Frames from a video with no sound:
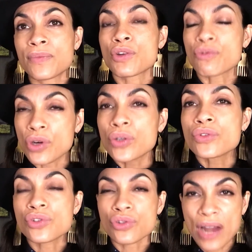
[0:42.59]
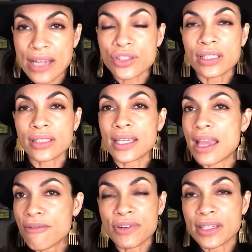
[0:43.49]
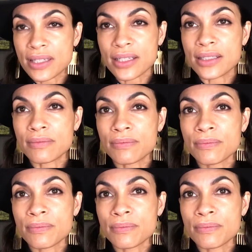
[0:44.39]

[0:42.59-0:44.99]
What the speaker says: grows tragically every year,